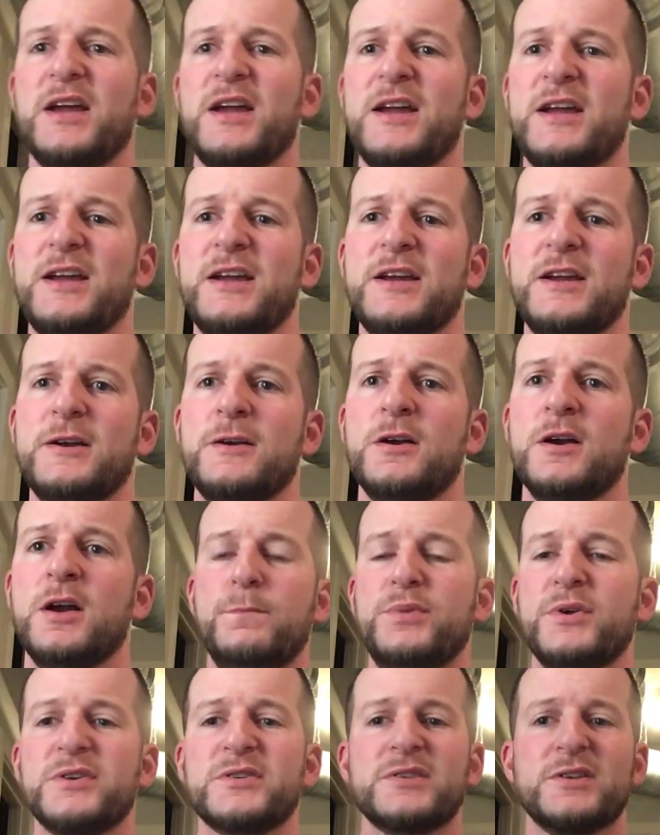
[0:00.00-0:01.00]
a
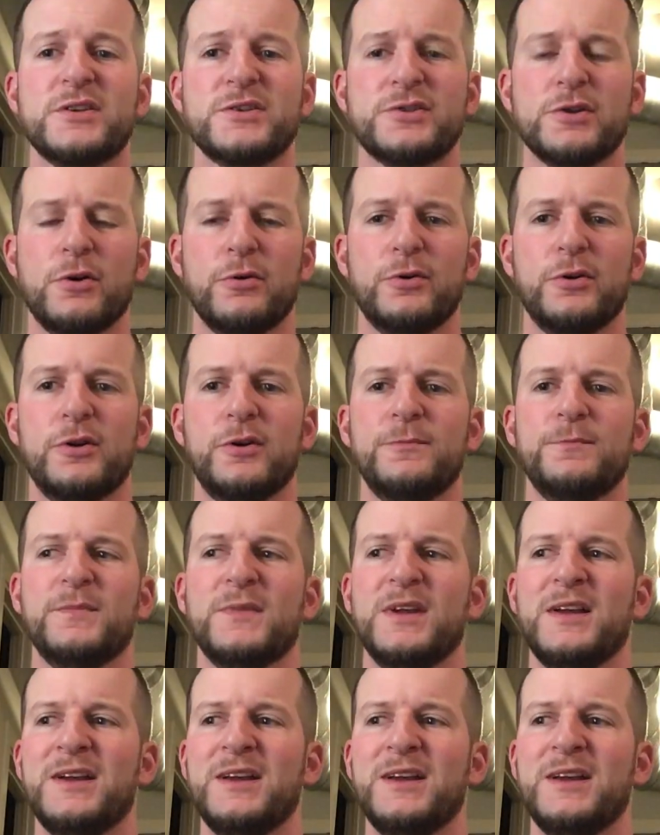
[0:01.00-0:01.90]
business owner,